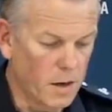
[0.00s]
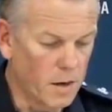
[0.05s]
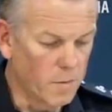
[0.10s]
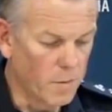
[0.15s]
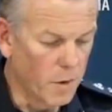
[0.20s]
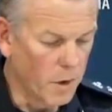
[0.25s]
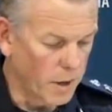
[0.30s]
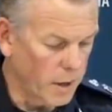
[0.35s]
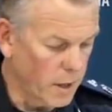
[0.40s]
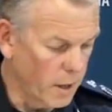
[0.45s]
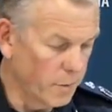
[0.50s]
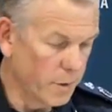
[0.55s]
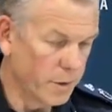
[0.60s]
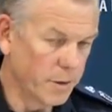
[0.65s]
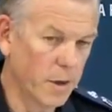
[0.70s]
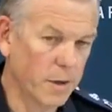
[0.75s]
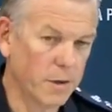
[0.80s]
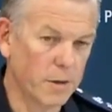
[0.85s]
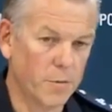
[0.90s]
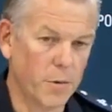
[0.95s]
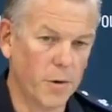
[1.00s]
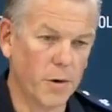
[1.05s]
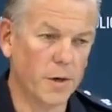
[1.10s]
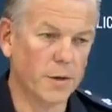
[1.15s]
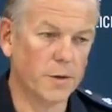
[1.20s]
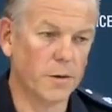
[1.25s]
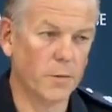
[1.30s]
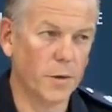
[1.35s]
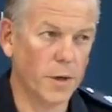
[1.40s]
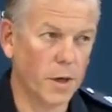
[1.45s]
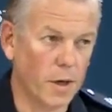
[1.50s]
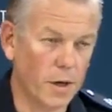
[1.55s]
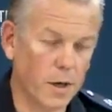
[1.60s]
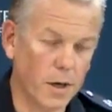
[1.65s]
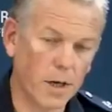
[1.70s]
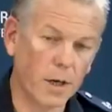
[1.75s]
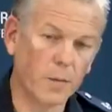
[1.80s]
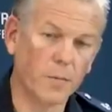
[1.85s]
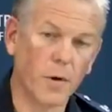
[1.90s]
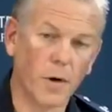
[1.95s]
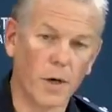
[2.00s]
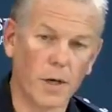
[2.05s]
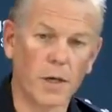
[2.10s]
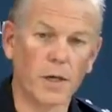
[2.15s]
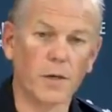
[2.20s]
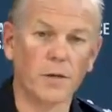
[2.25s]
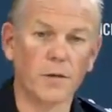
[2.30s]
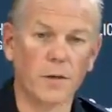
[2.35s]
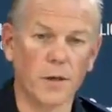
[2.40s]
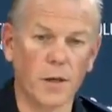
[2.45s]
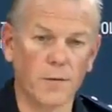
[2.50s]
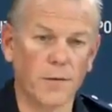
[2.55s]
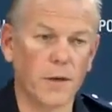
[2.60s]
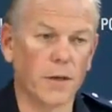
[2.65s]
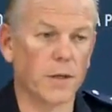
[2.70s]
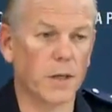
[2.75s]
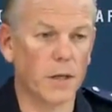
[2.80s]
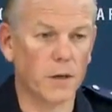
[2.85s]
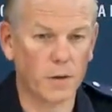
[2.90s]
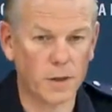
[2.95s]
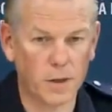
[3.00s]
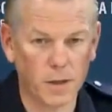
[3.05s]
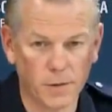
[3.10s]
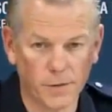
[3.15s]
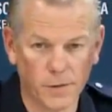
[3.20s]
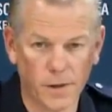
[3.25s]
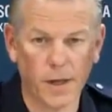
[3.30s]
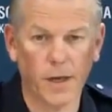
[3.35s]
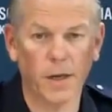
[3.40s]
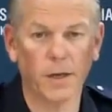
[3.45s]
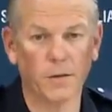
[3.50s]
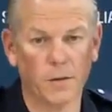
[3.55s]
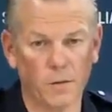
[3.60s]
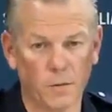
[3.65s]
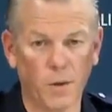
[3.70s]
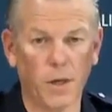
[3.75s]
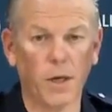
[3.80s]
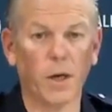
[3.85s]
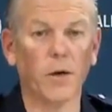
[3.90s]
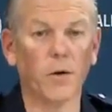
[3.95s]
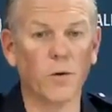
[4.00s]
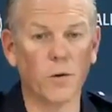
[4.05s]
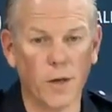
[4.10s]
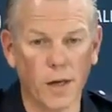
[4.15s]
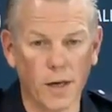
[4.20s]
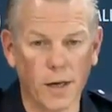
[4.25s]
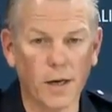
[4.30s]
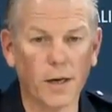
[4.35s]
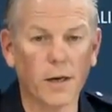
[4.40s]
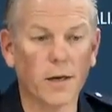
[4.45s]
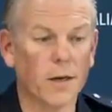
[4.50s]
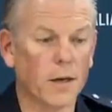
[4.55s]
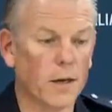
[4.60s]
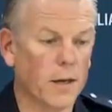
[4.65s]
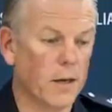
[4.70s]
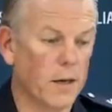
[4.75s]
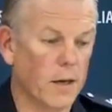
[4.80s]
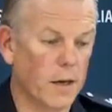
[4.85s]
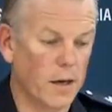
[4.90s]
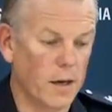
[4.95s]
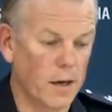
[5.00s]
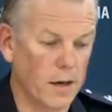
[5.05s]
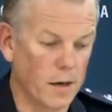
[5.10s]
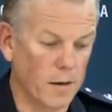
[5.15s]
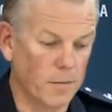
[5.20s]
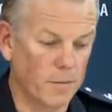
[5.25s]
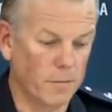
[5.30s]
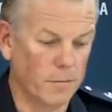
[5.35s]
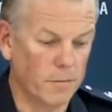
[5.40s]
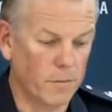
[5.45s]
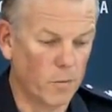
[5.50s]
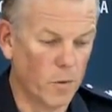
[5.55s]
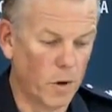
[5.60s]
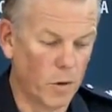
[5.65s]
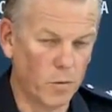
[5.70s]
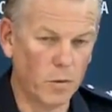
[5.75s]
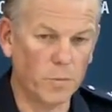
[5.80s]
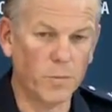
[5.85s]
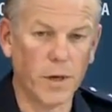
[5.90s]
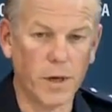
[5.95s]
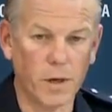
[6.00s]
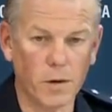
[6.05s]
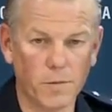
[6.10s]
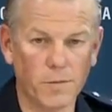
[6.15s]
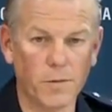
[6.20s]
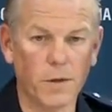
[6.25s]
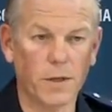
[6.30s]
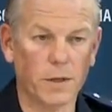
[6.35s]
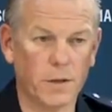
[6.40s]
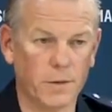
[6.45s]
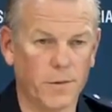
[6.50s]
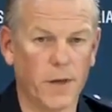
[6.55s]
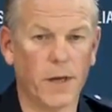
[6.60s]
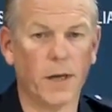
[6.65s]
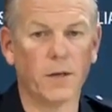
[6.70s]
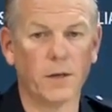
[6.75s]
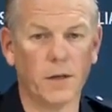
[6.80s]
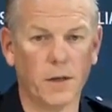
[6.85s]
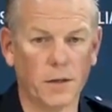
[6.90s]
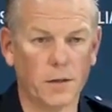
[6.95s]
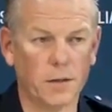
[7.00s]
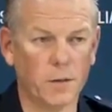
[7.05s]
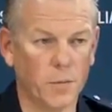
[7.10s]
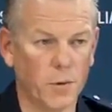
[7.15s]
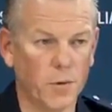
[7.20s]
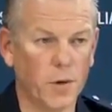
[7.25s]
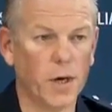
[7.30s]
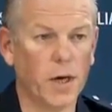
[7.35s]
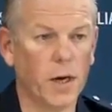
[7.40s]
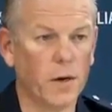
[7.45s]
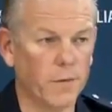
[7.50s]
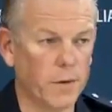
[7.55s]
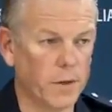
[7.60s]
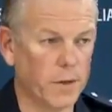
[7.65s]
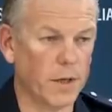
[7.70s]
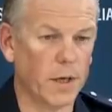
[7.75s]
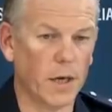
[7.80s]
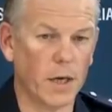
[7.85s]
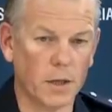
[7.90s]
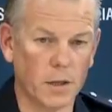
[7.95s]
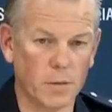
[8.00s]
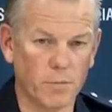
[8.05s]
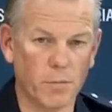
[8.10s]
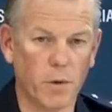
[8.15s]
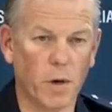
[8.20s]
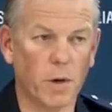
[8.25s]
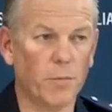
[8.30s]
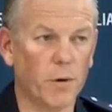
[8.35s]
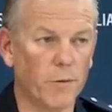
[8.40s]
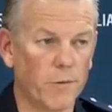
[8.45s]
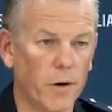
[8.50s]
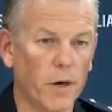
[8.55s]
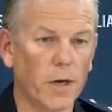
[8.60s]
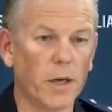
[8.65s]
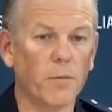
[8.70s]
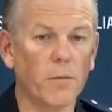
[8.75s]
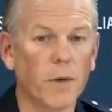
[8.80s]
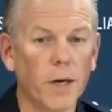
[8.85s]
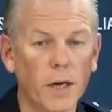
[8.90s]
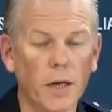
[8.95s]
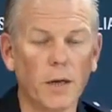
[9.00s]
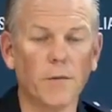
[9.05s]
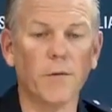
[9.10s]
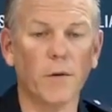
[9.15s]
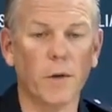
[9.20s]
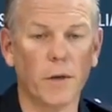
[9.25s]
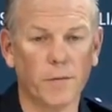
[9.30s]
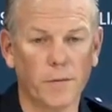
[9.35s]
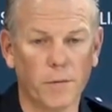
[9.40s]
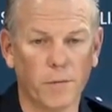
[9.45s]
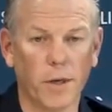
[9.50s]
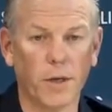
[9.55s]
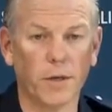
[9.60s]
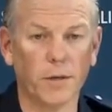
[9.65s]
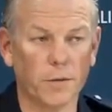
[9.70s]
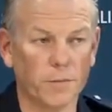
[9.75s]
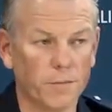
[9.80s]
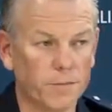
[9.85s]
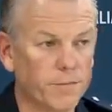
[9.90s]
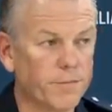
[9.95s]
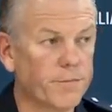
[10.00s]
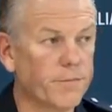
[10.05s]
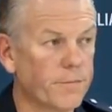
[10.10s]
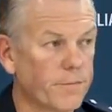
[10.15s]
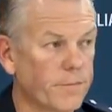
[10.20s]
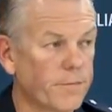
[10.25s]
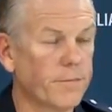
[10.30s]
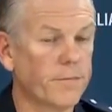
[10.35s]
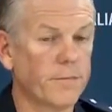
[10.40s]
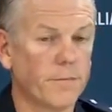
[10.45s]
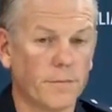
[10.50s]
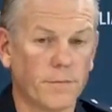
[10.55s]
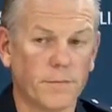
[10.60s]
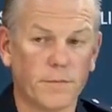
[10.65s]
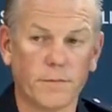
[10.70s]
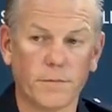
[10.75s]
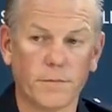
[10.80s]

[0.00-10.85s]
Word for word: It might come as no surprise that we don't need bikies to give us their identification and we know who they are. Um, what would be helpful is if they actually supported our investigation by providing meaningful information. Do you know who